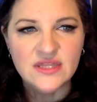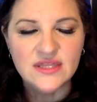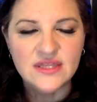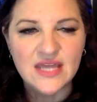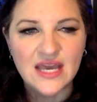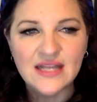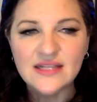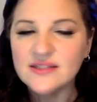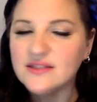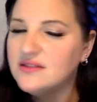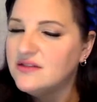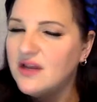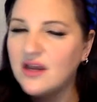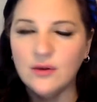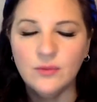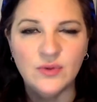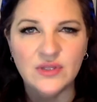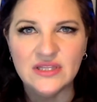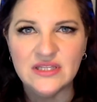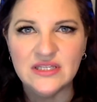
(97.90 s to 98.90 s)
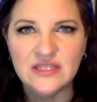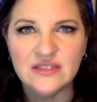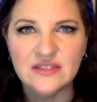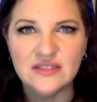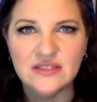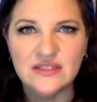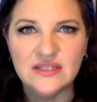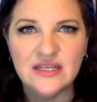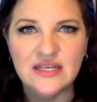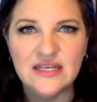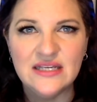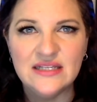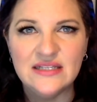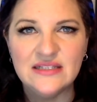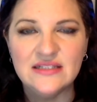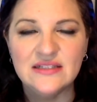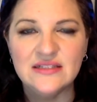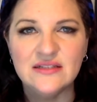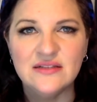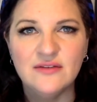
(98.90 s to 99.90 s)
that's not what this
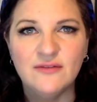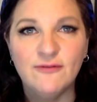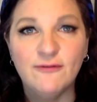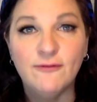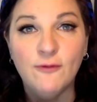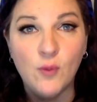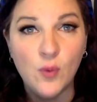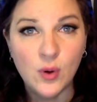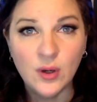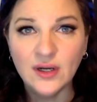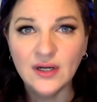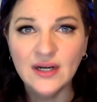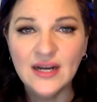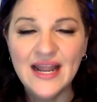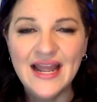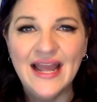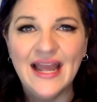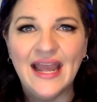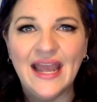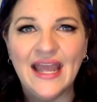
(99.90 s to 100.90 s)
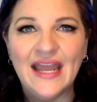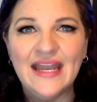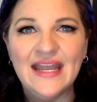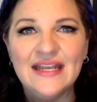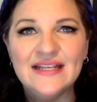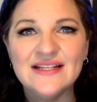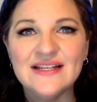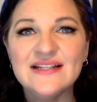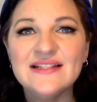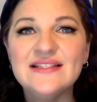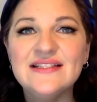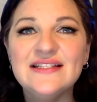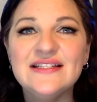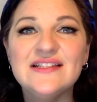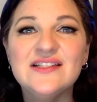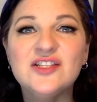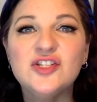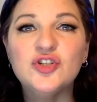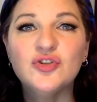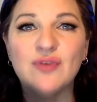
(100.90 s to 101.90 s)
is for, and it does
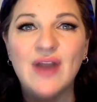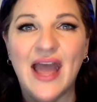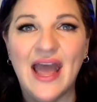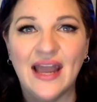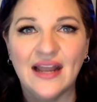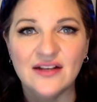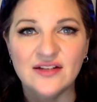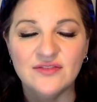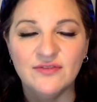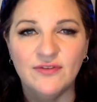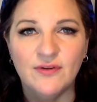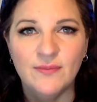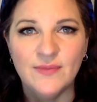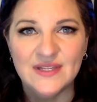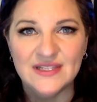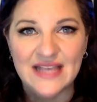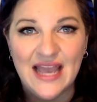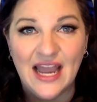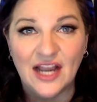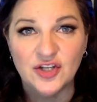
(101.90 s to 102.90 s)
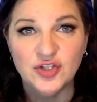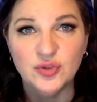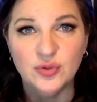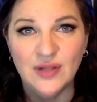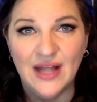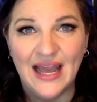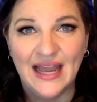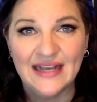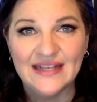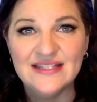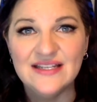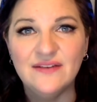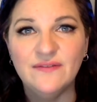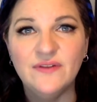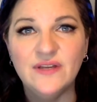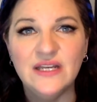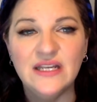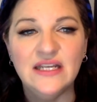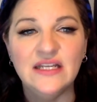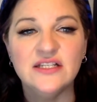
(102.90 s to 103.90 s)
distract from this actual
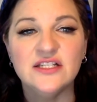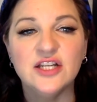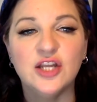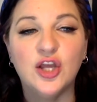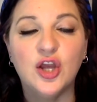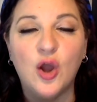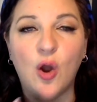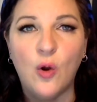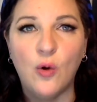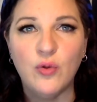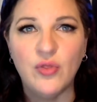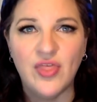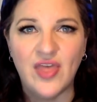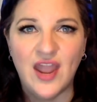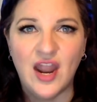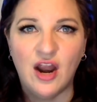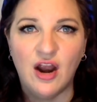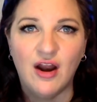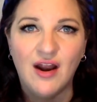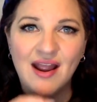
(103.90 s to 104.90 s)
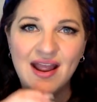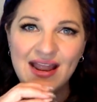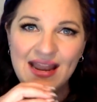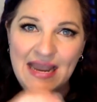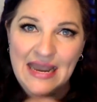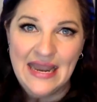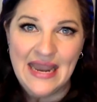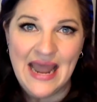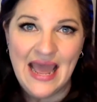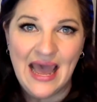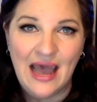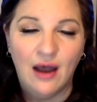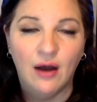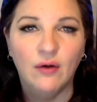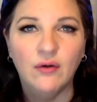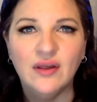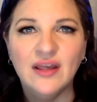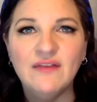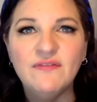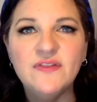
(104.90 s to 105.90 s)
activity to go there now.
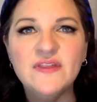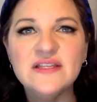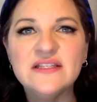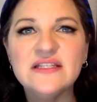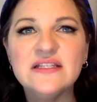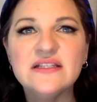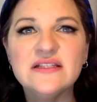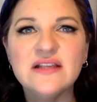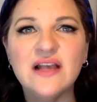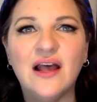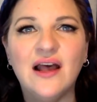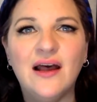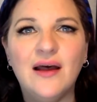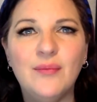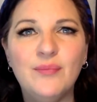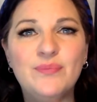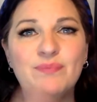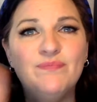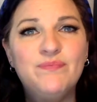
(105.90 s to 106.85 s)
If this is a